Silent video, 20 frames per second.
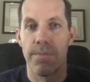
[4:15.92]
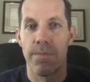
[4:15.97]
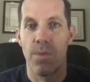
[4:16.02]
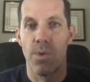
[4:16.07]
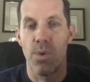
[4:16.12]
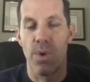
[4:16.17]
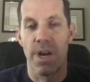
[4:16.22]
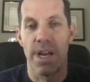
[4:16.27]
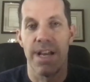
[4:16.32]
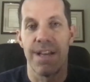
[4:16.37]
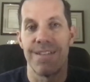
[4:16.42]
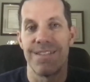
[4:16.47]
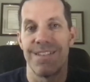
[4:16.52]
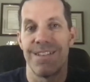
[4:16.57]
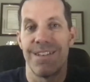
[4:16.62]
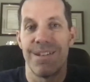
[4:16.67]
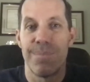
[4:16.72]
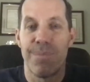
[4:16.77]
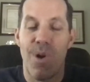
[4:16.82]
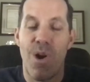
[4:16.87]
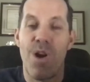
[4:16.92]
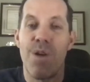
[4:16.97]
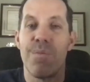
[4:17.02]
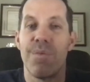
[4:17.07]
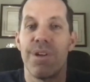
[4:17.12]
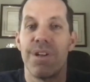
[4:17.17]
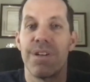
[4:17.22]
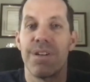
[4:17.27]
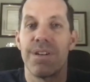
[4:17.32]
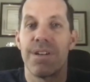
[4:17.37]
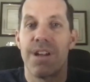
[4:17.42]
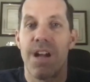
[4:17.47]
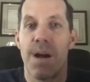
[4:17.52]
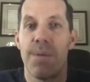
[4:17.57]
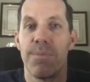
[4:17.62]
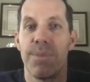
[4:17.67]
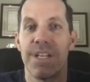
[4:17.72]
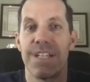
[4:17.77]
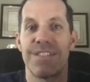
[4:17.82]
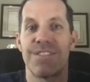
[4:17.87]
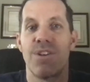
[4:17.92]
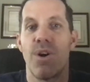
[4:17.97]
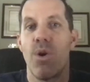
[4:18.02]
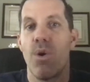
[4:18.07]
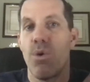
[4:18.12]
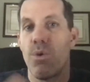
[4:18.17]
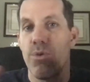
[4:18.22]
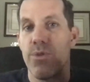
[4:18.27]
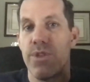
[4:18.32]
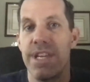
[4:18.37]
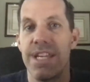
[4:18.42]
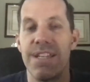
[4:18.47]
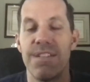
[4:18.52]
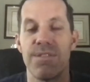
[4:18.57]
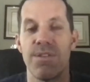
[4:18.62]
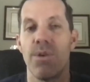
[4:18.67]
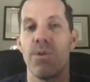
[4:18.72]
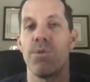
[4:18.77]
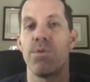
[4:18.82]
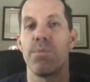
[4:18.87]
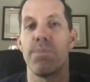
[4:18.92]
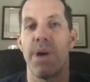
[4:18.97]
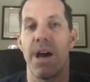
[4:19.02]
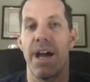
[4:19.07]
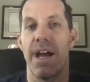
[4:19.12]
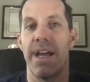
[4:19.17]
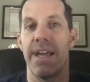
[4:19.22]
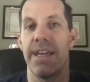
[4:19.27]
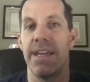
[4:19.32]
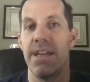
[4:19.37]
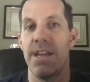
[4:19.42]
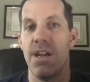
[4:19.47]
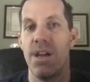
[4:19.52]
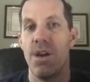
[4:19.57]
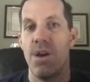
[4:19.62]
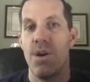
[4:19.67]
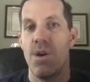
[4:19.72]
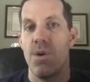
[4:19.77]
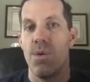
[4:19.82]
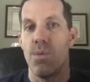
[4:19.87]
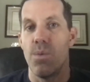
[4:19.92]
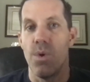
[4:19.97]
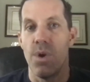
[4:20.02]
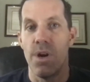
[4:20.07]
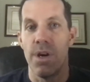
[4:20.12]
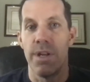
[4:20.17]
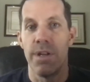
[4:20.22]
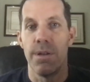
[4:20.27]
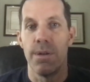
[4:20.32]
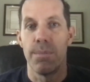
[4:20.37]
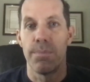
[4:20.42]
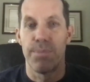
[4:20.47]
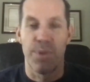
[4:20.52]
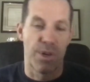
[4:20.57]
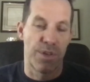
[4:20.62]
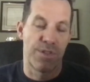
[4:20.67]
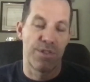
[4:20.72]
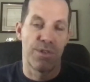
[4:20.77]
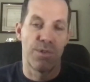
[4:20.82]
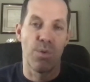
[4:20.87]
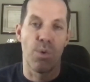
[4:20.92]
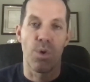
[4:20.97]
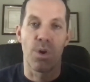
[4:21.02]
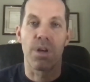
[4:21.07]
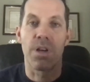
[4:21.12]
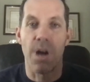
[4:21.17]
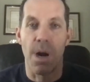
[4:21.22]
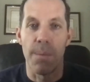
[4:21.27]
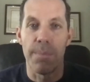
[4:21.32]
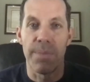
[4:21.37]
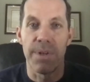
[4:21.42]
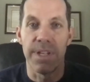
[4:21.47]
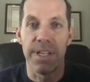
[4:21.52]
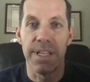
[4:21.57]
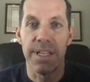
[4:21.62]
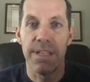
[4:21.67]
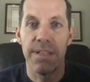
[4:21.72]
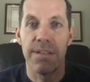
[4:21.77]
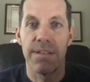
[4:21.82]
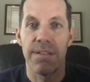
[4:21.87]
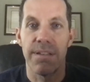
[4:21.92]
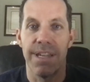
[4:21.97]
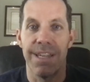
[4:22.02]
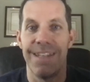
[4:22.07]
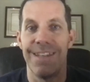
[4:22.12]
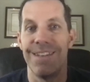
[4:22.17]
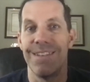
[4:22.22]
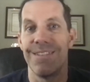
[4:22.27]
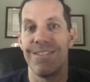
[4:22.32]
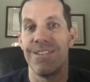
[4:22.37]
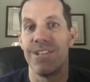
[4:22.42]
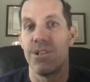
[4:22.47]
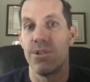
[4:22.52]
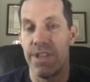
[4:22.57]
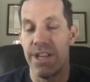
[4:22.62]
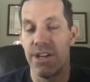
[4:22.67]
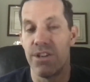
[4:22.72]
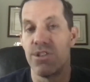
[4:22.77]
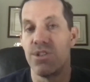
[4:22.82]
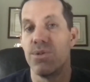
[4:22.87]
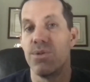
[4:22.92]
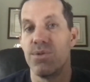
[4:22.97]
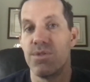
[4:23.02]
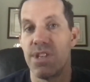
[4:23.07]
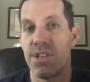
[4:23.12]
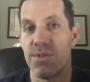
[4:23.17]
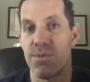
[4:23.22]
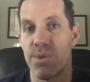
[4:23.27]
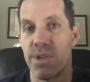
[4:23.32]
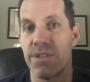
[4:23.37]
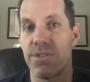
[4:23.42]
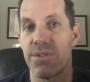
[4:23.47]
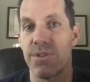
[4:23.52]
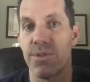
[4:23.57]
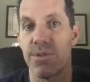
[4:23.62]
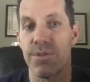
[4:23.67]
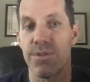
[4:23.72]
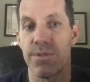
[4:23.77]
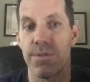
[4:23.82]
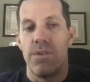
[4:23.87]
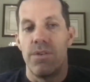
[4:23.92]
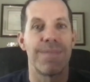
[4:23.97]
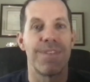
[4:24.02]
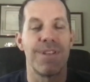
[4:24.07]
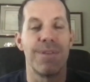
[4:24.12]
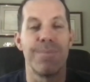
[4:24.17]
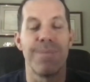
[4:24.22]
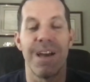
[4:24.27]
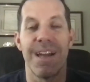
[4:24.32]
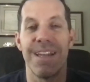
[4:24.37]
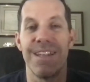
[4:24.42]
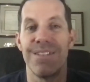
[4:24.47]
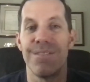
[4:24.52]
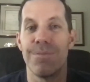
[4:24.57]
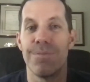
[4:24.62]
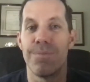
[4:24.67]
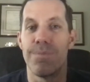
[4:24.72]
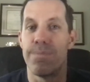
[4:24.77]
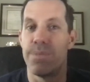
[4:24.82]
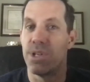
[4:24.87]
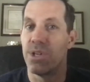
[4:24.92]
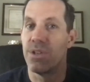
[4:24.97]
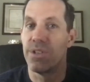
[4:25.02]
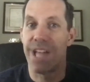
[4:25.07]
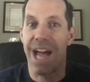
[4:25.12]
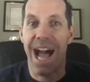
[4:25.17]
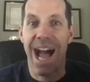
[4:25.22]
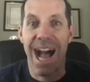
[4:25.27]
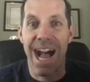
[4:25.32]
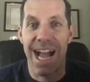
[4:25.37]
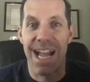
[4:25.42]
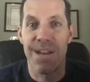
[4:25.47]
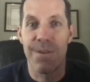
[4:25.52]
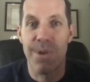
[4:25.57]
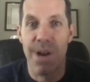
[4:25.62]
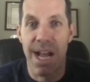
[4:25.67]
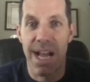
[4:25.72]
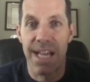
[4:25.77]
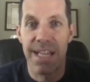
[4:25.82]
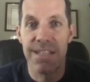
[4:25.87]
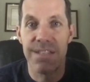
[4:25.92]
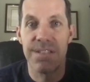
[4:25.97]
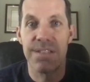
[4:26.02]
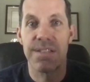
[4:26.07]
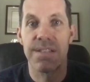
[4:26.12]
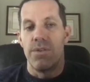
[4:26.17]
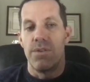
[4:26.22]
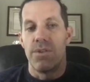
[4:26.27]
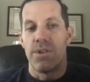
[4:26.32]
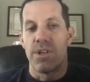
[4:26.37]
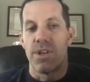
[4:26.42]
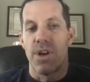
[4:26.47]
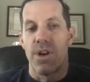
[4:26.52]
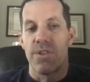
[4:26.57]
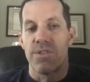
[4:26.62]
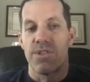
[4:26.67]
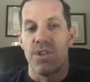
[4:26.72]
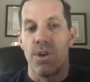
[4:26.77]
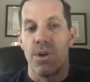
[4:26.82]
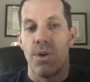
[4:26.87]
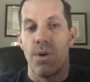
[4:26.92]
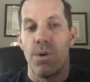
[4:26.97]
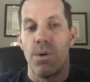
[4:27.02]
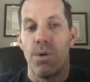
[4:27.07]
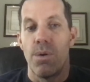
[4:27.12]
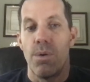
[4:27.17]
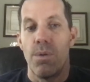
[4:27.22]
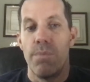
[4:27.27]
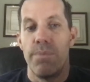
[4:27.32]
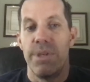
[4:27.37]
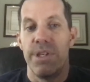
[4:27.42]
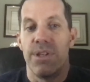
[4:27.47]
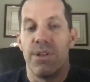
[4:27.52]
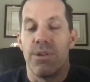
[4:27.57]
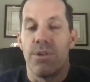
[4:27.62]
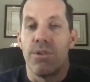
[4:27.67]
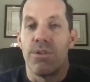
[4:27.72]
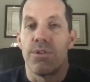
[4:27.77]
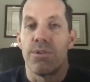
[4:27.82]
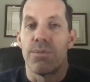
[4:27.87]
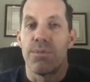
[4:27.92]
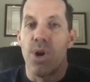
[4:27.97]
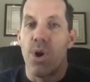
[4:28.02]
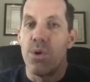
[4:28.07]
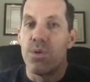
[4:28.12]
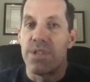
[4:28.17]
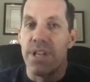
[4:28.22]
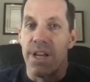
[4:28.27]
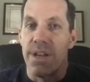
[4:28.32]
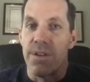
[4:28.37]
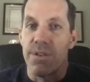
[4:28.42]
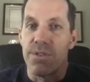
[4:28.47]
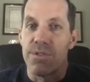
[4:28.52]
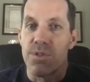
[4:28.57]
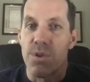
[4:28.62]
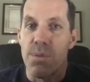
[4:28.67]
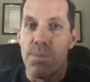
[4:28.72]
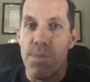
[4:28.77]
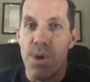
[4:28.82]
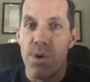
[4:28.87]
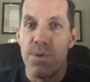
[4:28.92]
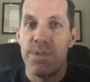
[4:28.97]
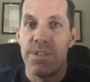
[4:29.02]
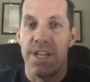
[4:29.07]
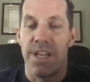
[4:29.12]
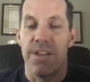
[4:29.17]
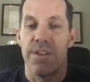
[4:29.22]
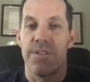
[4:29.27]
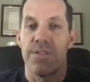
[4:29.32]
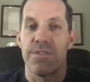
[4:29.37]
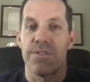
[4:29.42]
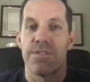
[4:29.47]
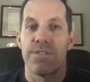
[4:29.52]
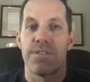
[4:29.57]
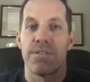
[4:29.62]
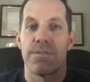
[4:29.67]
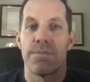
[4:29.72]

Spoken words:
whereas an apartment complex, the whole thing is owned by one person or company, and they are used as rentals. You might build a high rise. You could also build hotels or motels